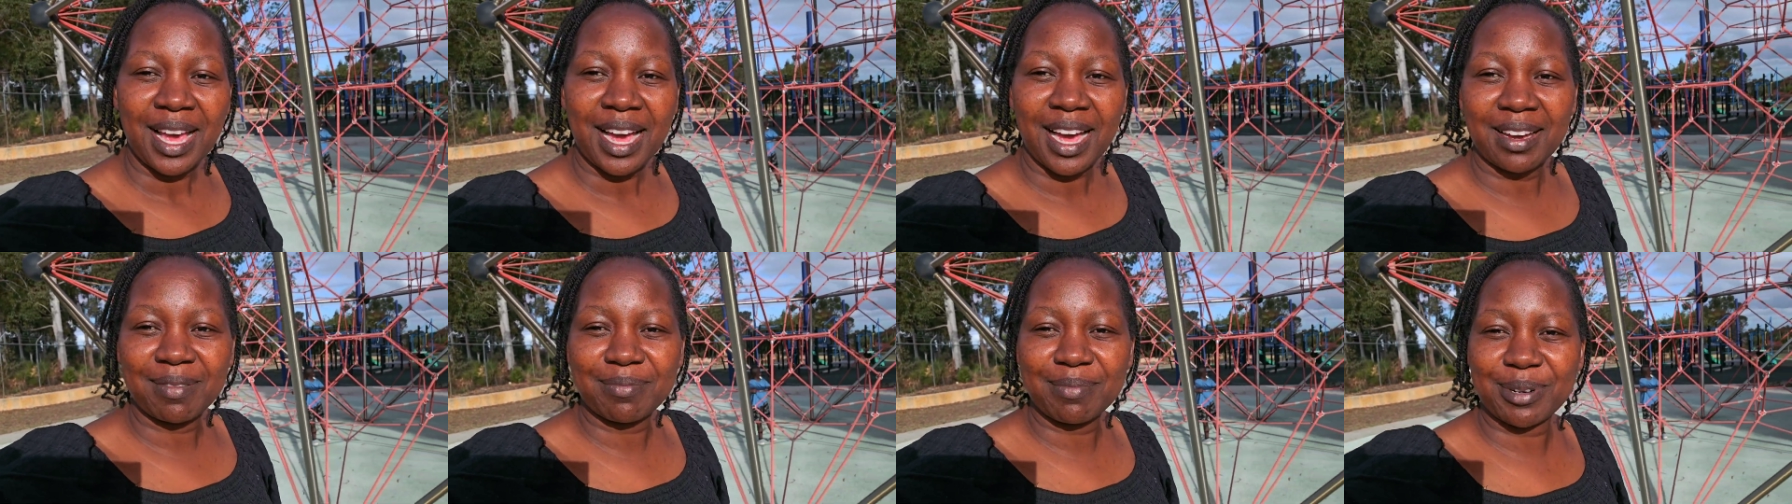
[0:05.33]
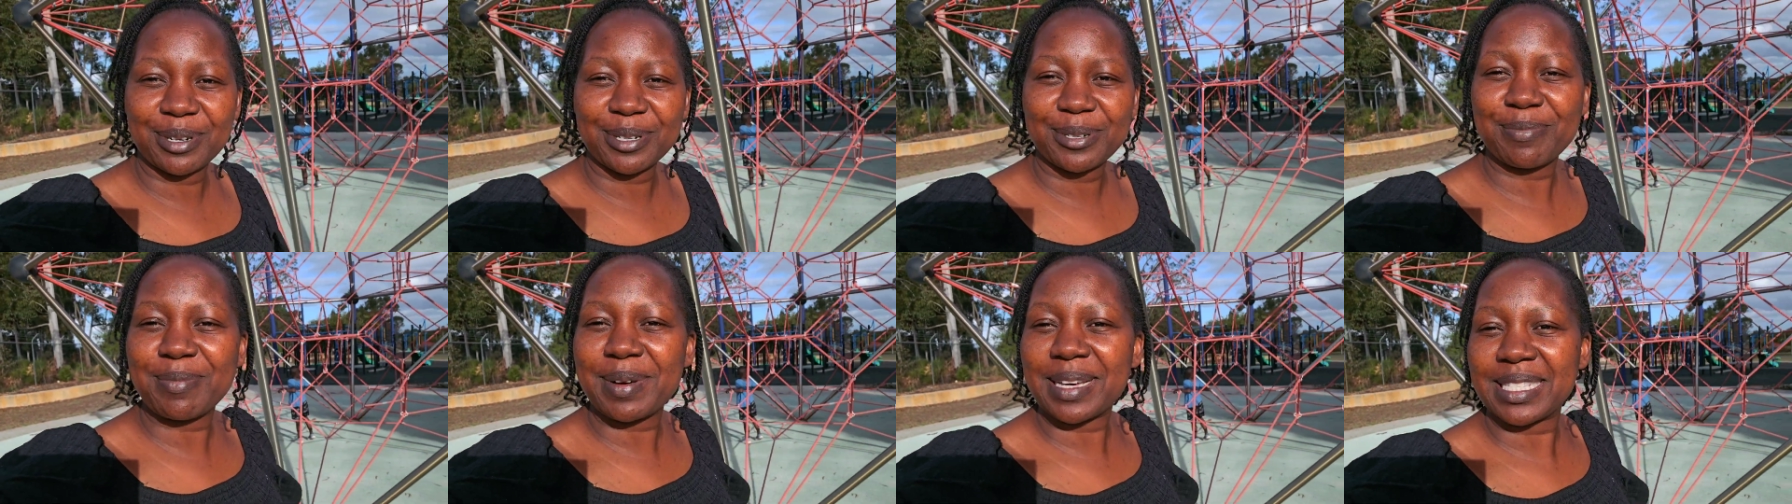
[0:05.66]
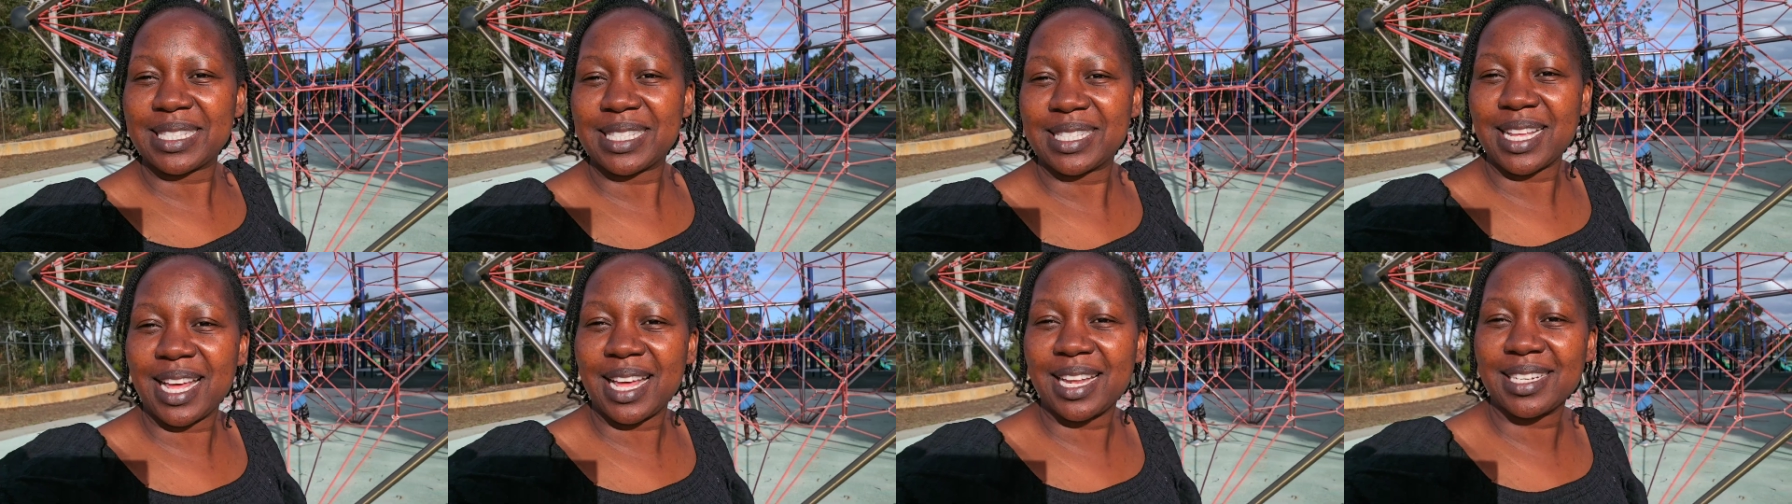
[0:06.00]
I brought my
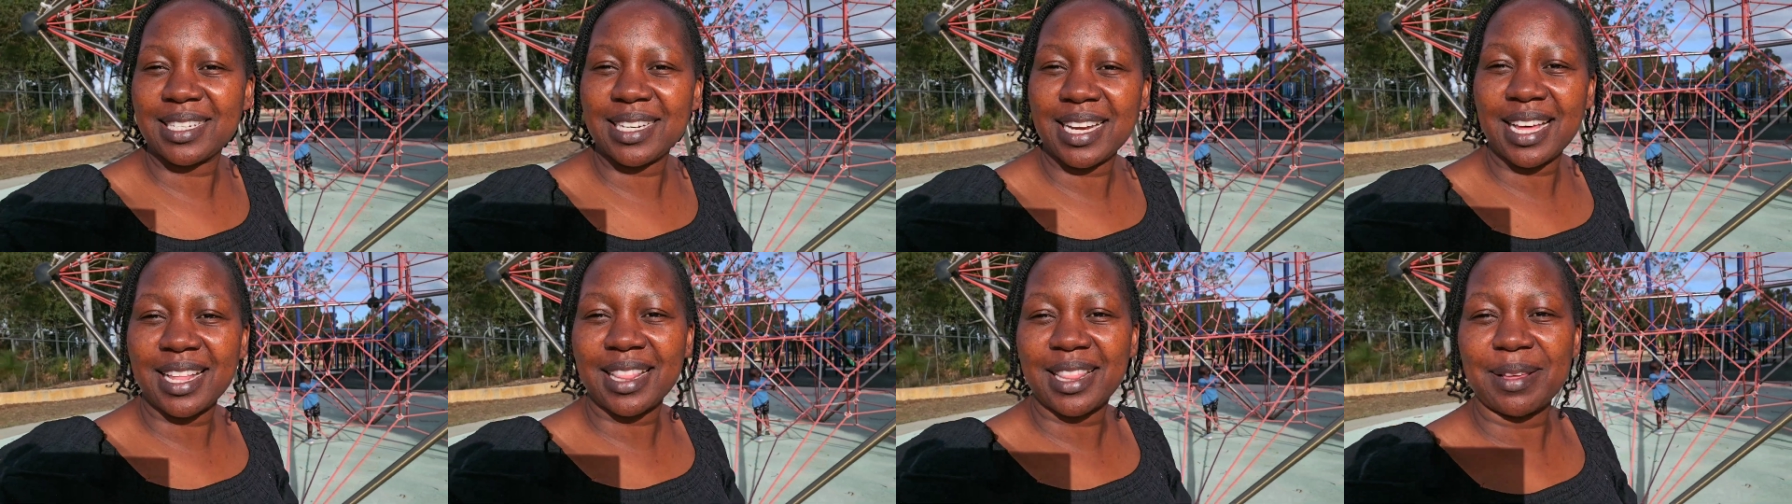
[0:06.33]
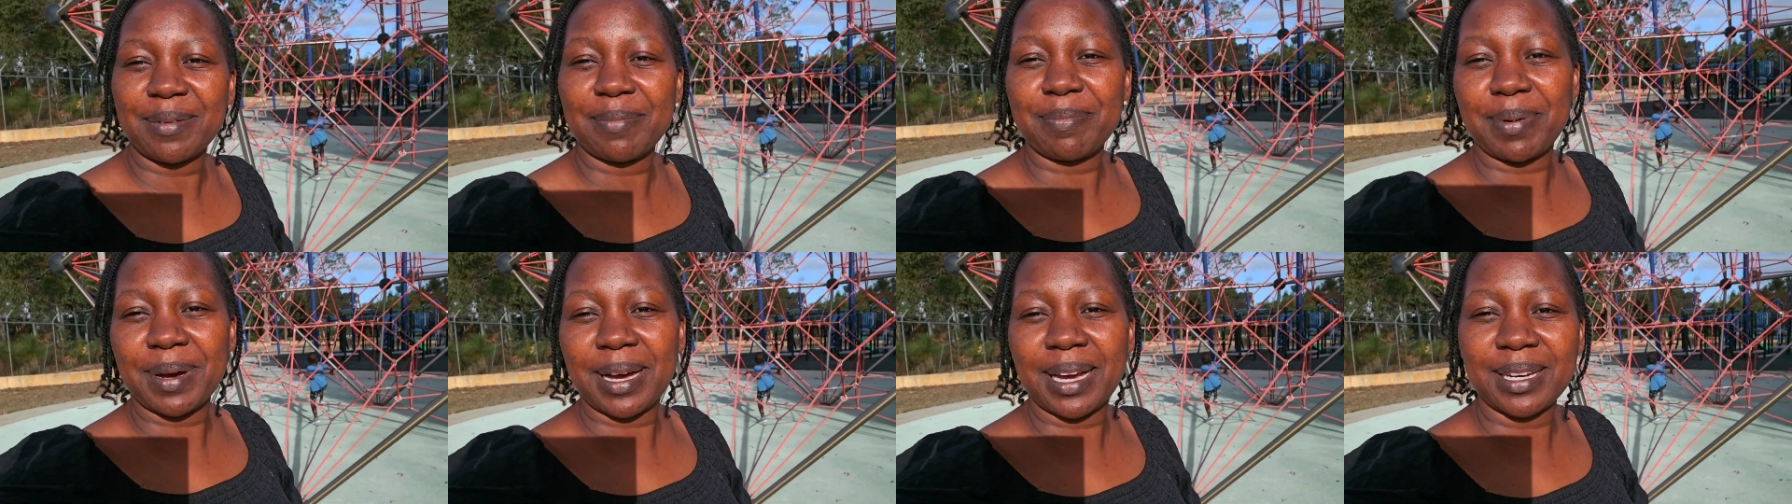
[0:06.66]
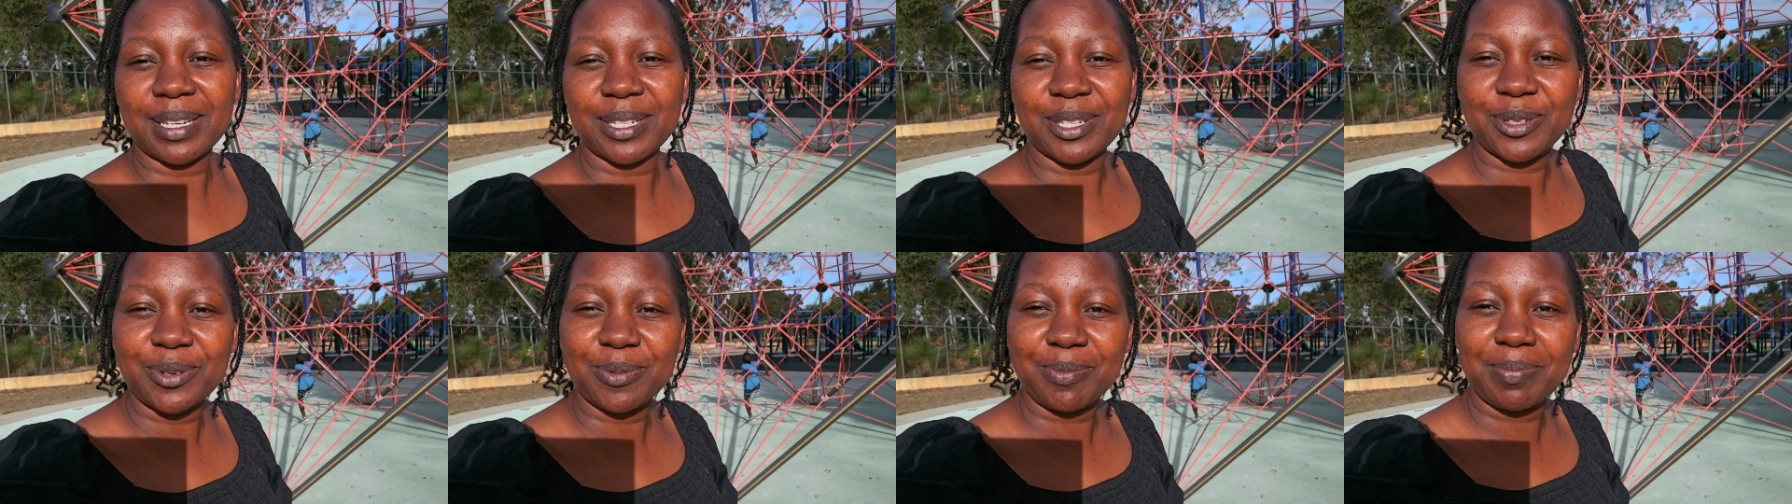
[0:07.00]
son at the
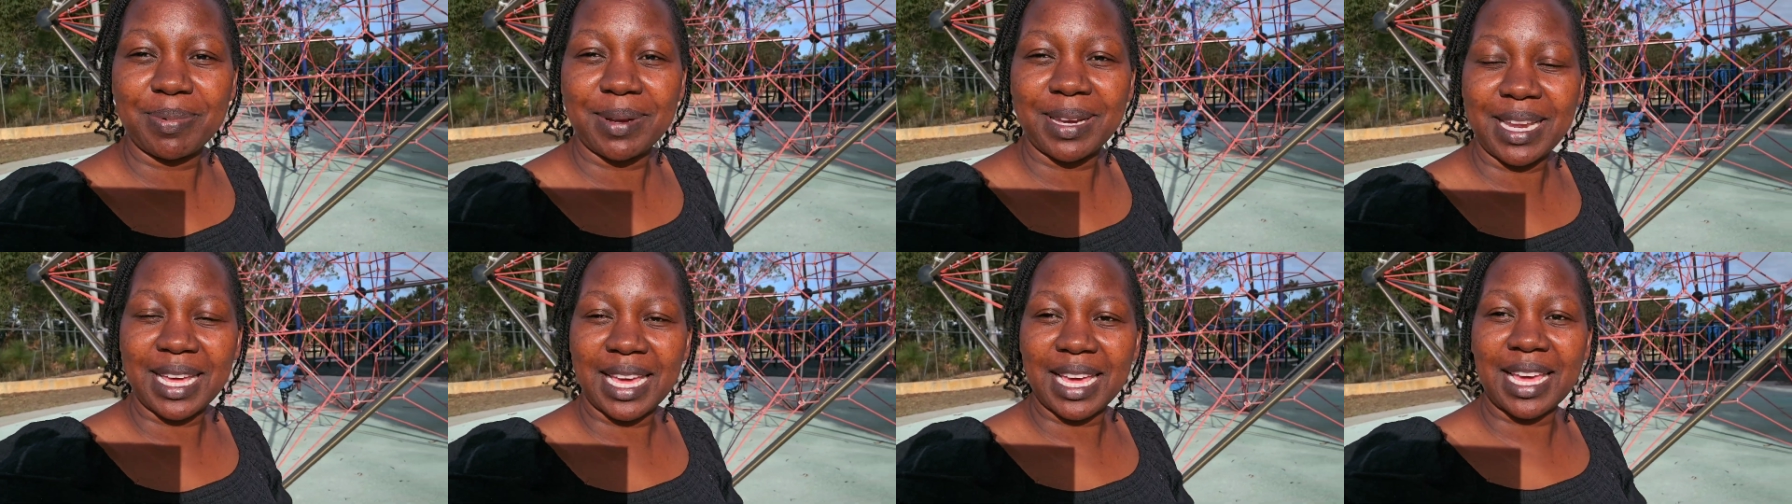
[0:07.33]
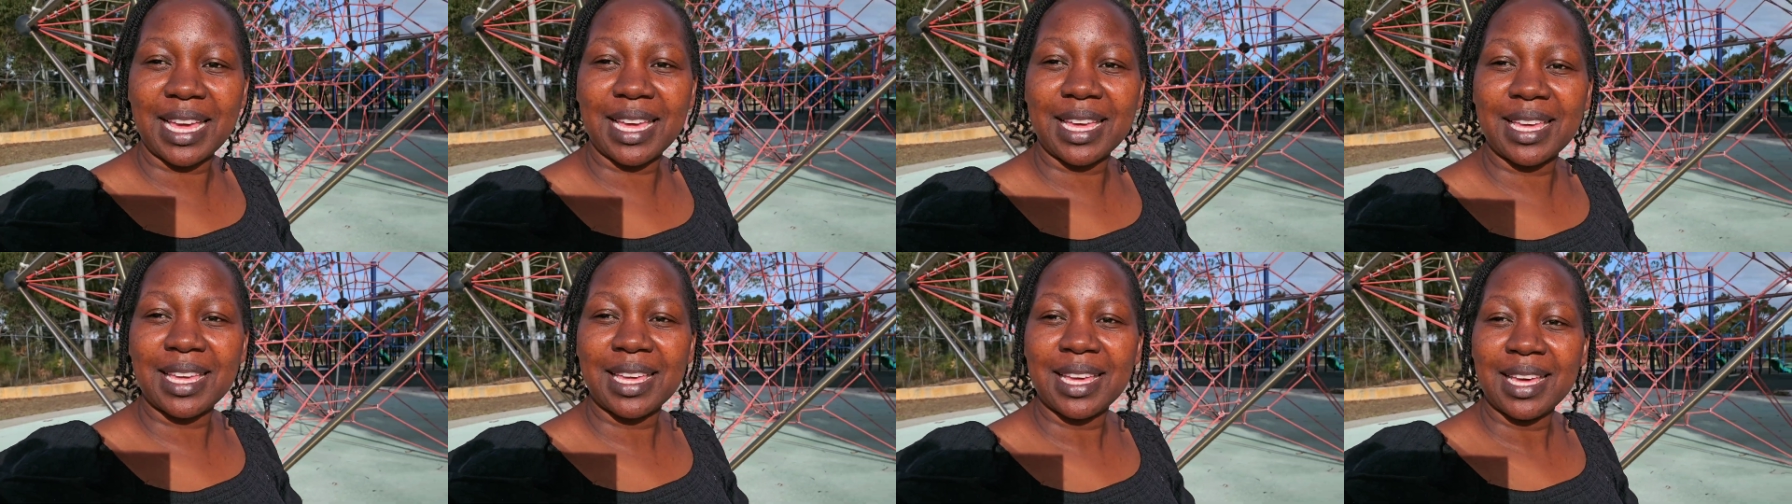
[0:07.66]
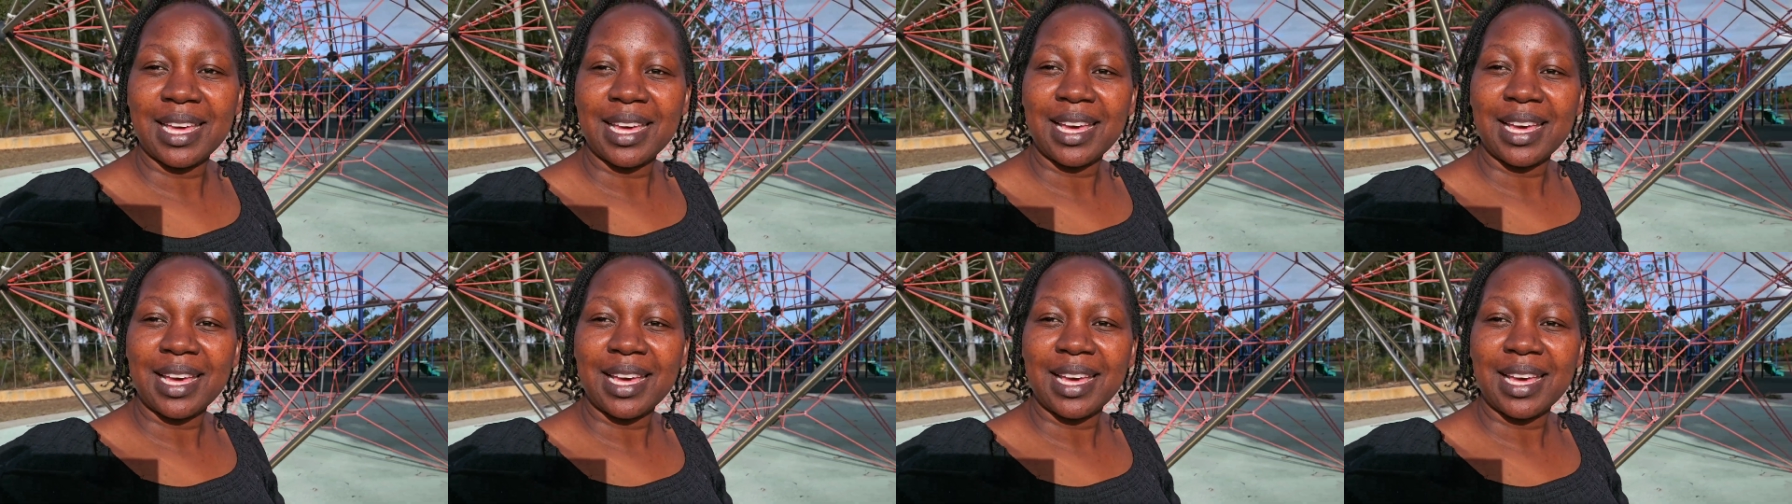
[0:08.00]
park to play